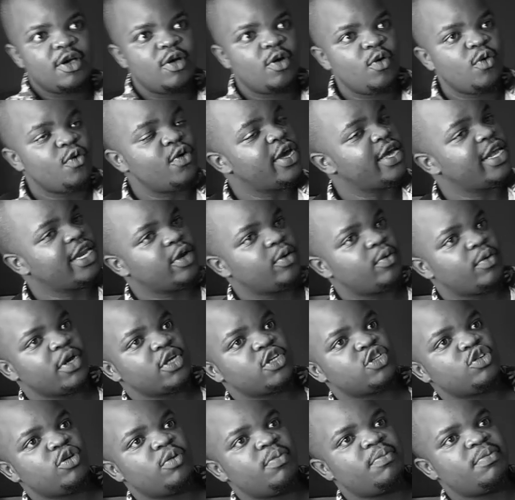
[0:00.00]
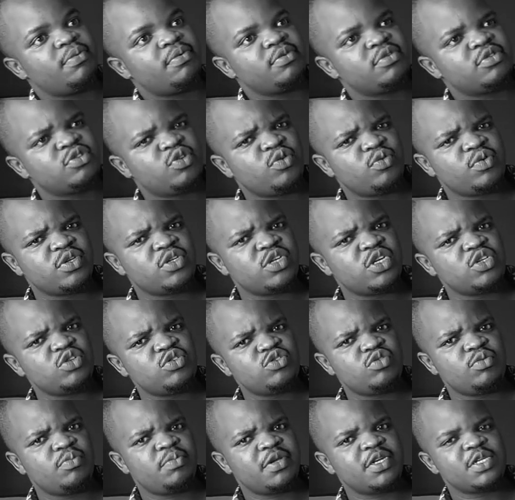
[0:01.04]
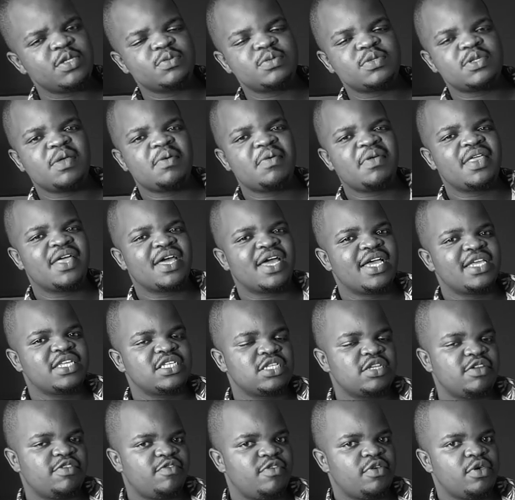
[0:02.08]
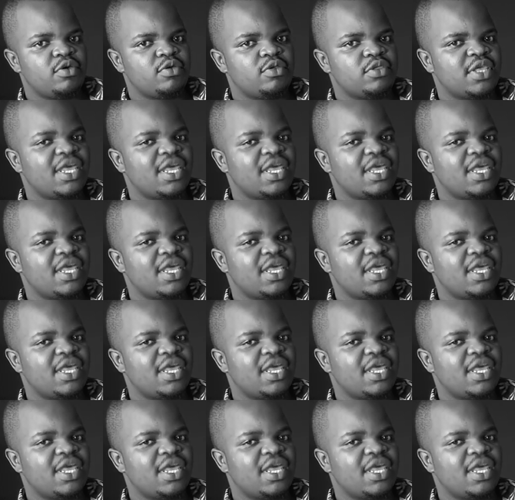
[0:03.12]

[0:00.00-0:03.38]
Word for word: We had a workshop. So we tried to do partnerships with other guys, it failed.